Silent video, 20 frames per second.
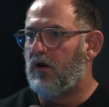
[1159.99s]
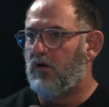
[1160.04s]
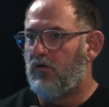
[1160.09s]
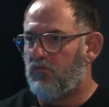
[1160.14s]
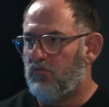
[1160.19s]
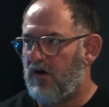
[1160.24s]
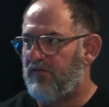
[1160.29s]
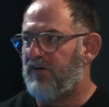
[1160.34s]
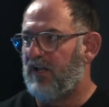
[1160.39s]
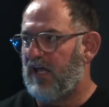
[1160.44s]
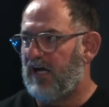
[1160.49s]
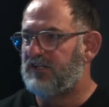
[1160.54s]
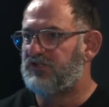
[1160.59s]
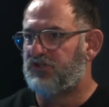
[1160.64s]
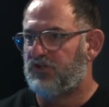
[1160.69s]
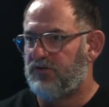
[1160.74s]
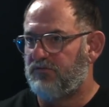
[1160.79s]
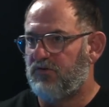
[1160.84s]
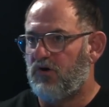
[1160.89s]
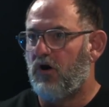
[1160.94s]

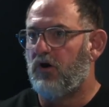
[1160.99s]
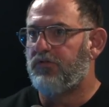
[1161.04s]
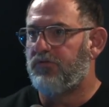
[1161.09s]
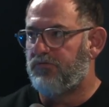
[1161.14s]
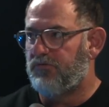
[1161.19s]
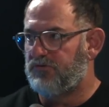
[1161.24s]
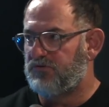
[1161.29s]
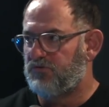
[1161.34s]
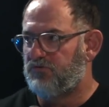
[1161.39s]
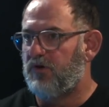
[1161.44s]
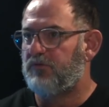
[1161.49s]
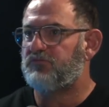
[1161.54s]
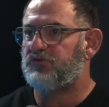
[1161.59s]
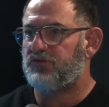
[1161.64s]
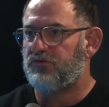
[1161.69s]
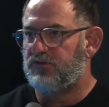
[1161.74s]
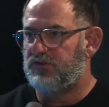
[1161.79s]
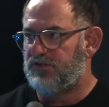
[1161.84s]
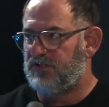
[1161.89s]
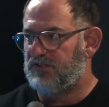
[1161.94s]
revelation of God through Scripture
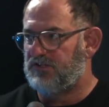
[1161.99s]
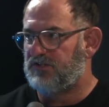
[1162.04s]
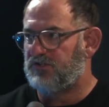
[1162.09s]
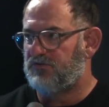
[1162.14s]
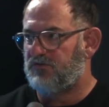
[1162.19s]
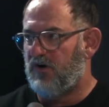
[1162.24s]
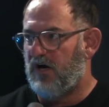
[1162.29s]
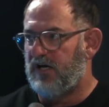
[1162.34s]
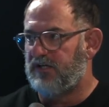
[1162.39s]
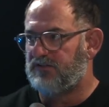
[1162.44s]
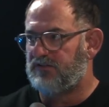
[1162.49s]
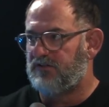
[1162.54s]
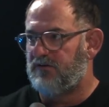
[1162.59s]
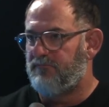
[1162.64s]
and Jesus Christ.